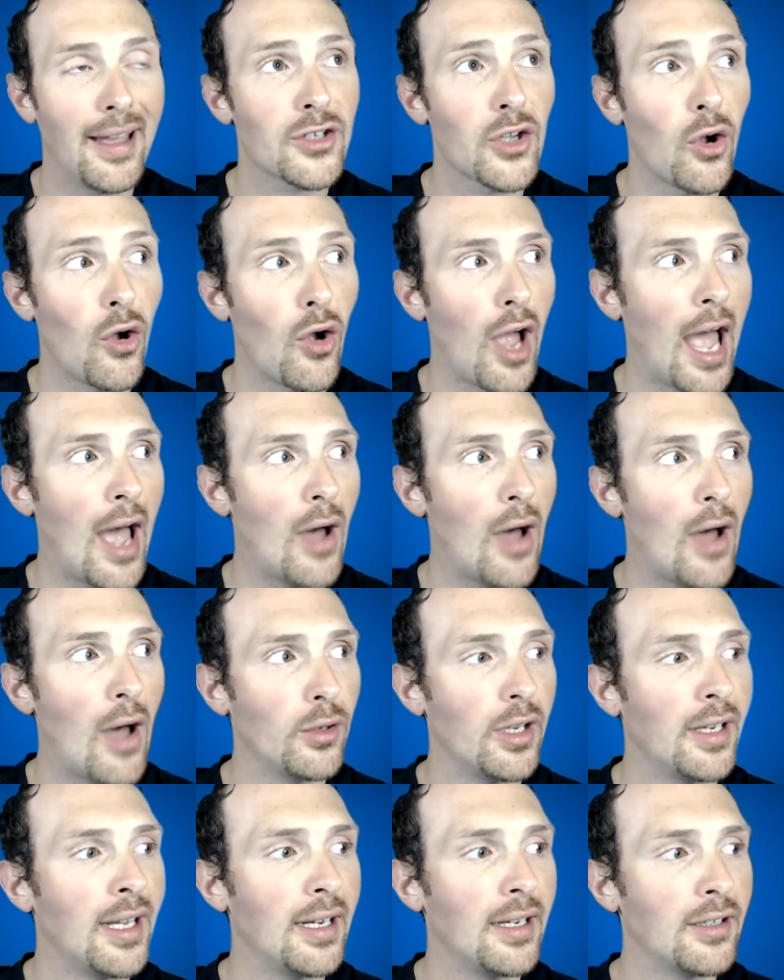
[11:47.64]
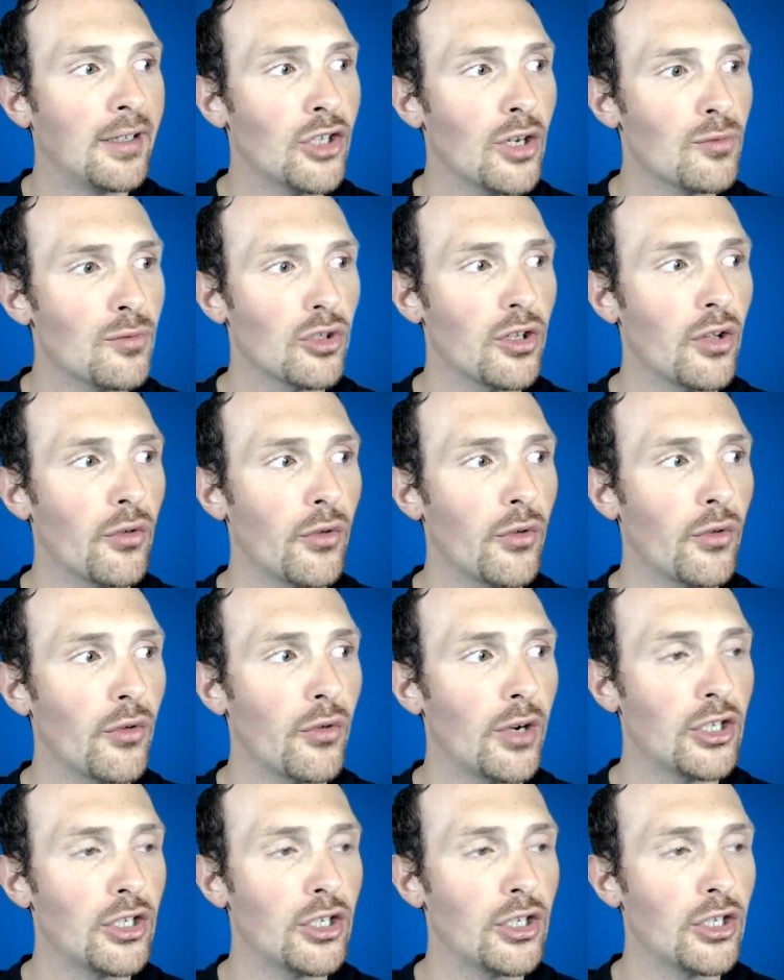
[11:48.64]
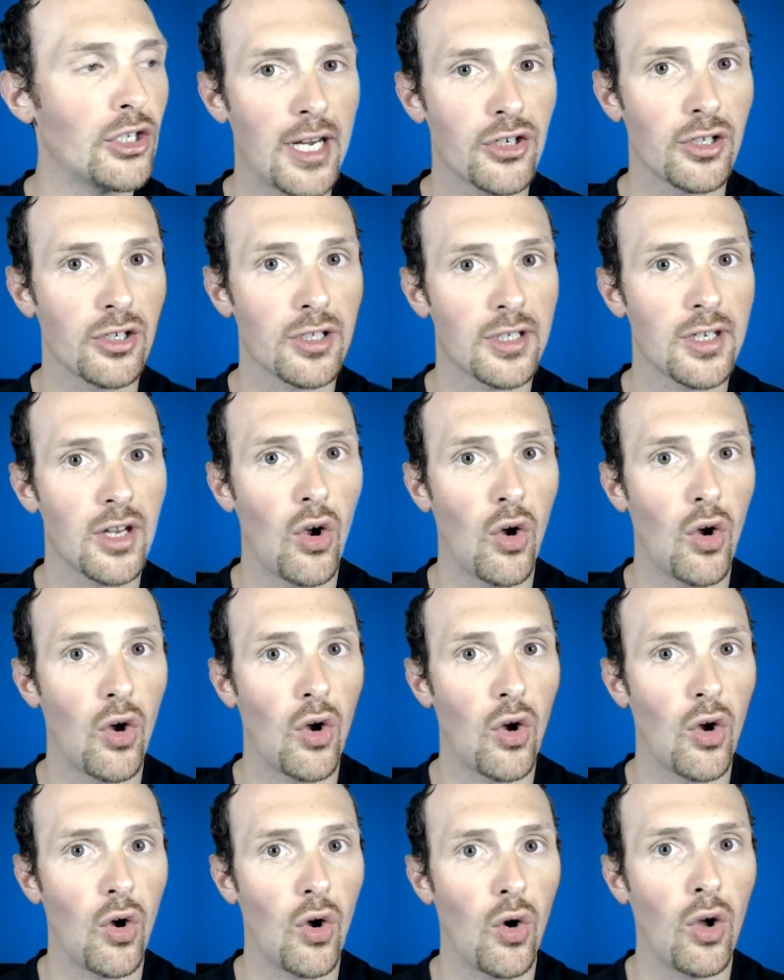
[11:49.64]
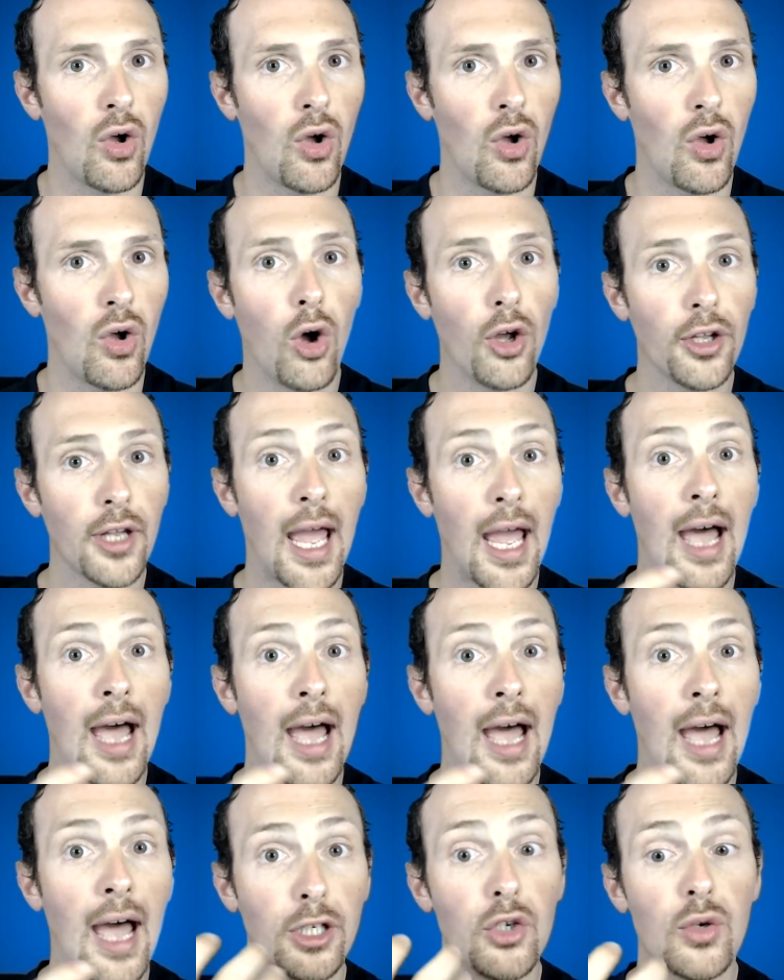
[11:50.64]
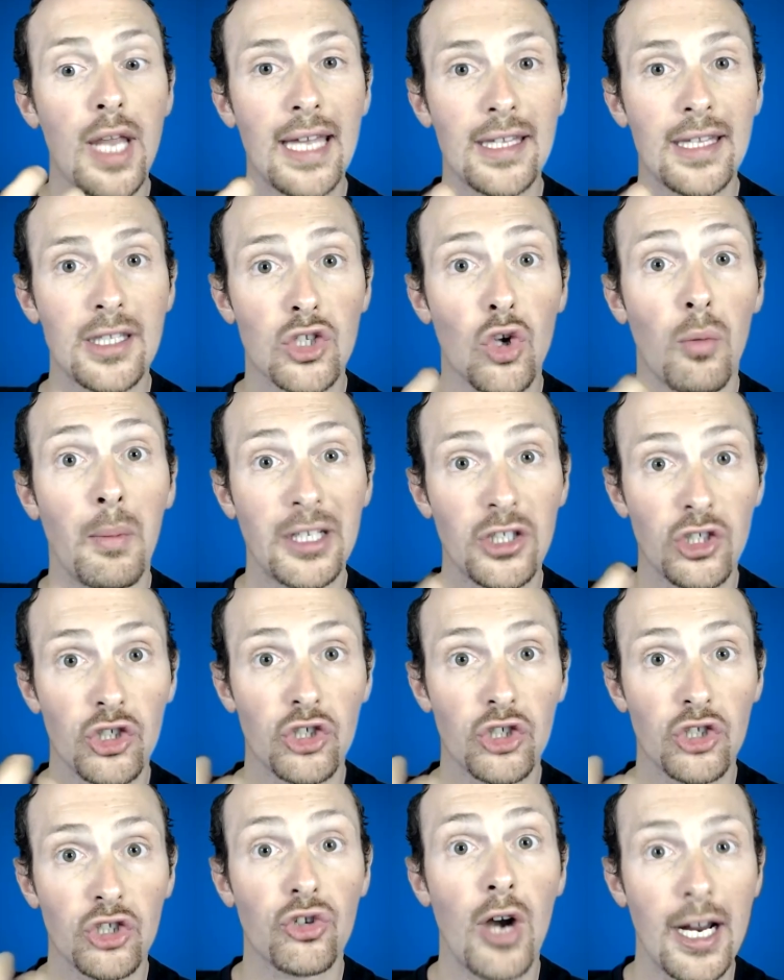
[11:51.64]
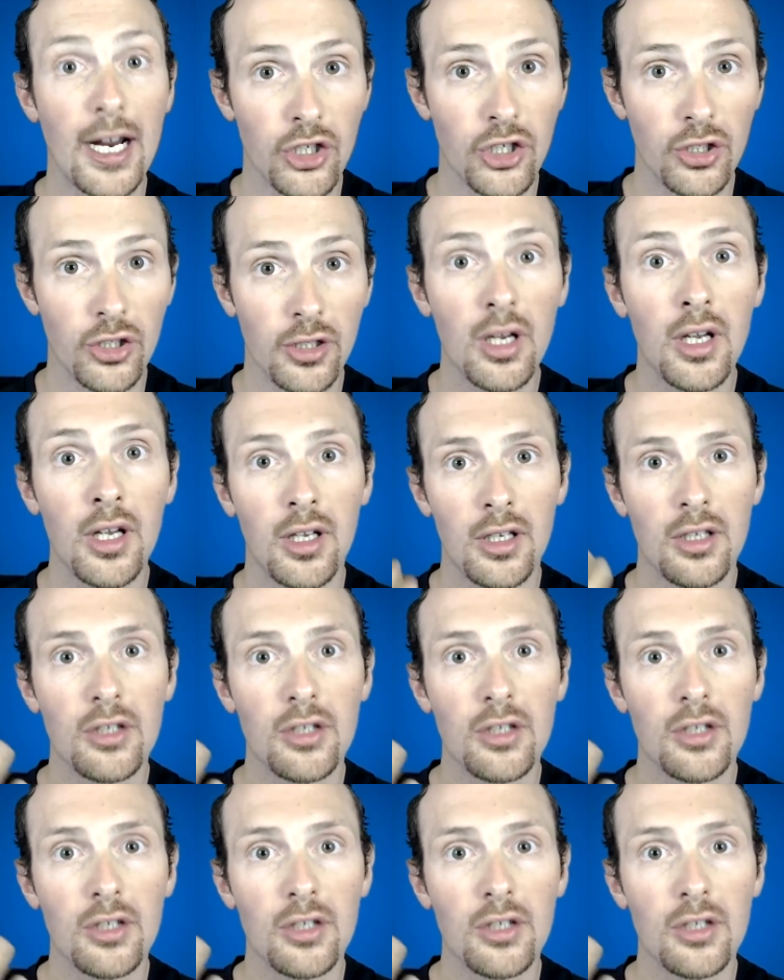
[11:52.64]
So in terms of the registration, so how did you get so much traction?